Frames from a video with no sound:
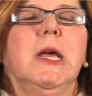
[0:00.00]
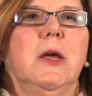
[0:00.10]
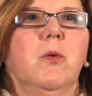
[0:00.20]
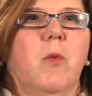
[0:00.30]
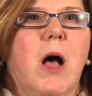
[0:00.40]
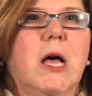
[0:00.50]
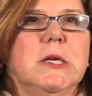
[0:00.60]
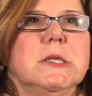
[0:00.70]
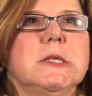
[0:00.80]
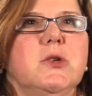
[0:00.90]
It
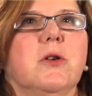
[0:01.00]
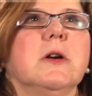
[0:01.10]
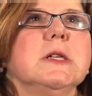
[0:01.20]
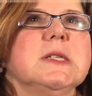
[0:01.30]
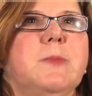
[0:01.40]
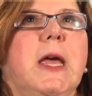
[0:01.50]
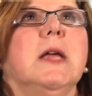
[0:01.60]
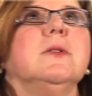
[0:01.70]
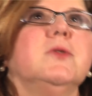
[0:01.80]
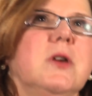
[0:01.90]
was, you
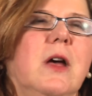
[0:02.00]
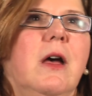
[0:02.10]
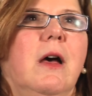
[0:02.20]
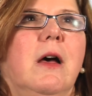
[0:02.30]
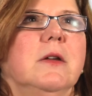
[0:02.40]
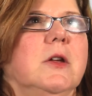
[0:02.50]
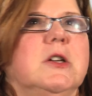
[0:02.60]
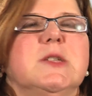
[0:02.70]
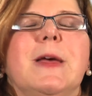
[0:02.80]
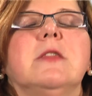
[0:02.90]

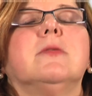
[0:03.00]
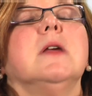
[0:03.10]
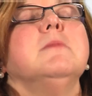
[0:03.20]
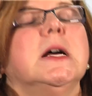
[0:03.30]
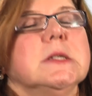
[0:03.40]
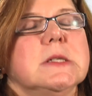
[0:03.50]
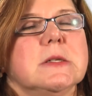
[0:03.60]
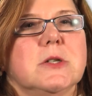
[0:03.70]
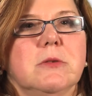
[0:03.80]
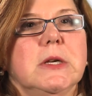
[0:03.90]
could spend 3
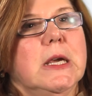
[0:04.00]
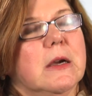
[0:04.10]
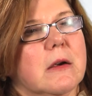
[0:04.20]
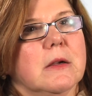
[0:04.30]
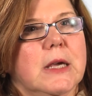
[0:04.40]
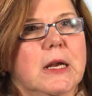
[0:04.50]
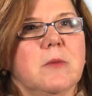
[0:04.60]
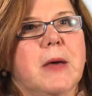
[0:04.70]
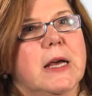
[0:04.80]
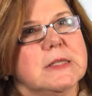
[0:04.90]
months to a year
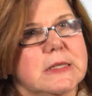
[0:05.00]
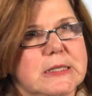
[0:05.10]
getting past the